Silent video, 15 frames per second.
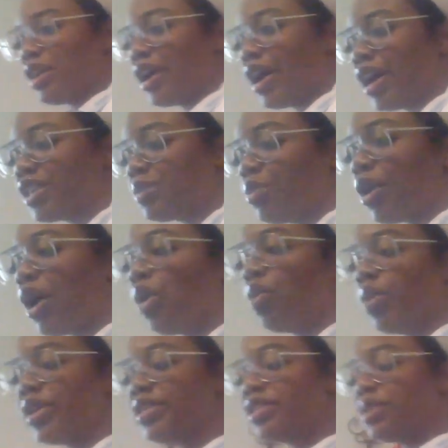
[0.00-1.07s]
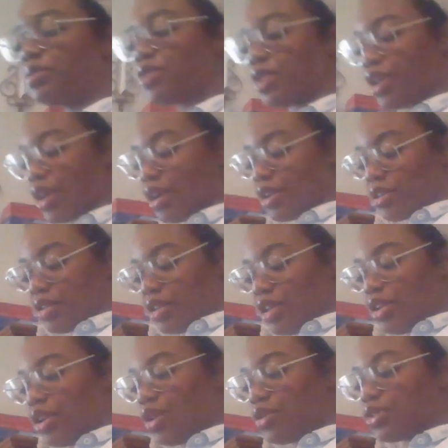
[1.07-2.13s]
has brought wisdom to her, you
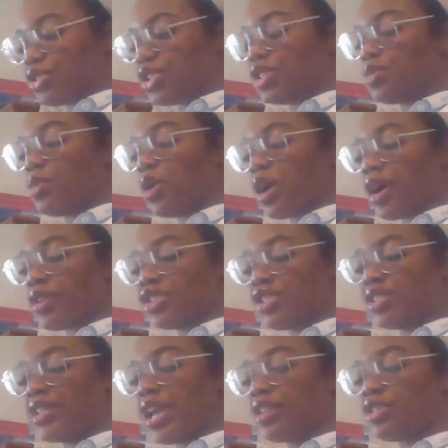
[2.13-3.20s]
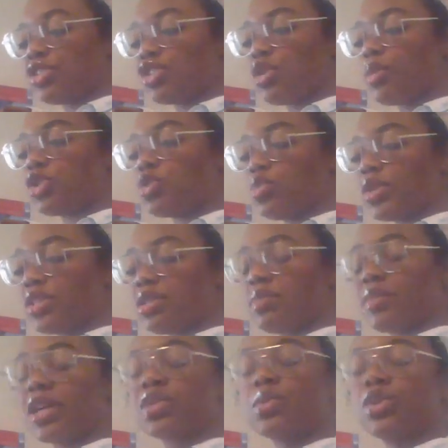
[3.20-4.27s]
know. She's gained so much wisdom.
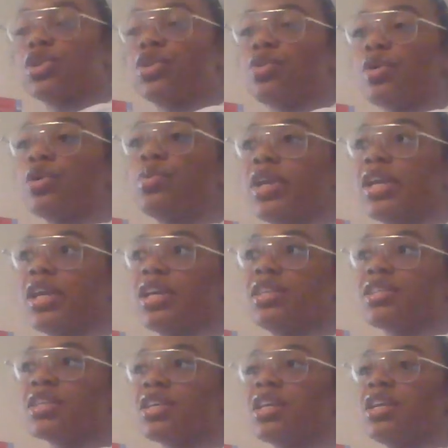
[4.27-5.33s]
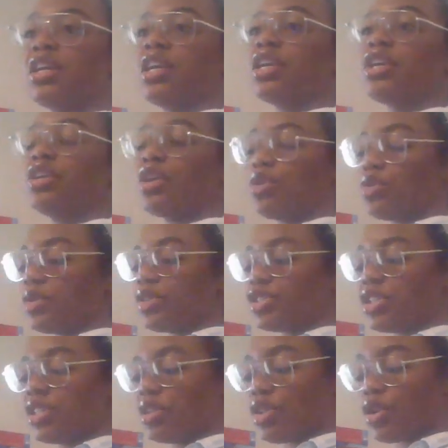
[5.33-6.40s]
That's what the crone is, you know.
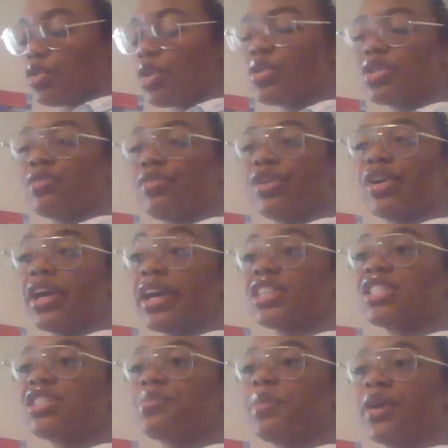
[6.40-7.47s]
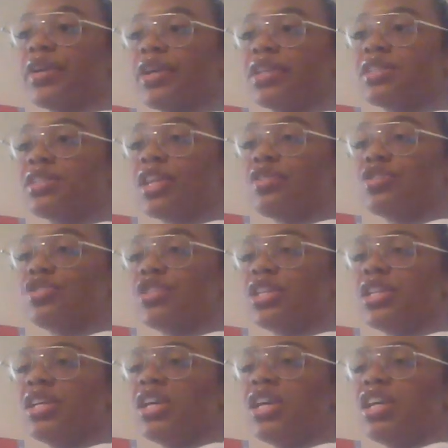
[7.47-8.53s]
The crone is a very experienced
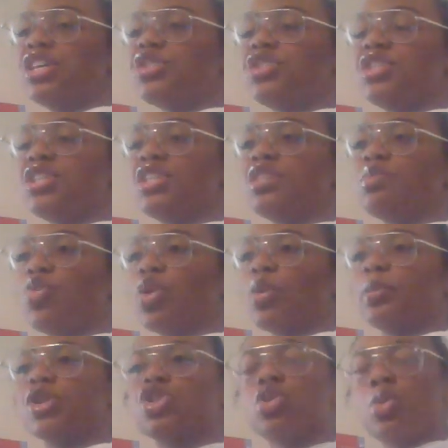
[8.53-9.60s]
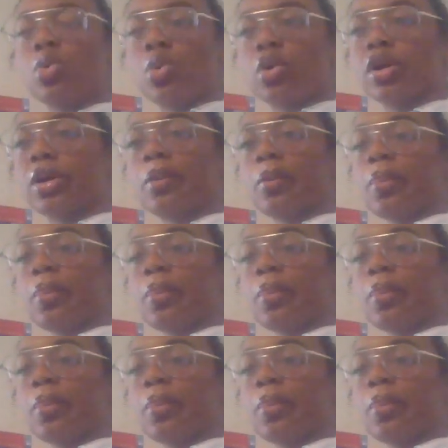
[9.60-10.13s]
energy. She's more mature.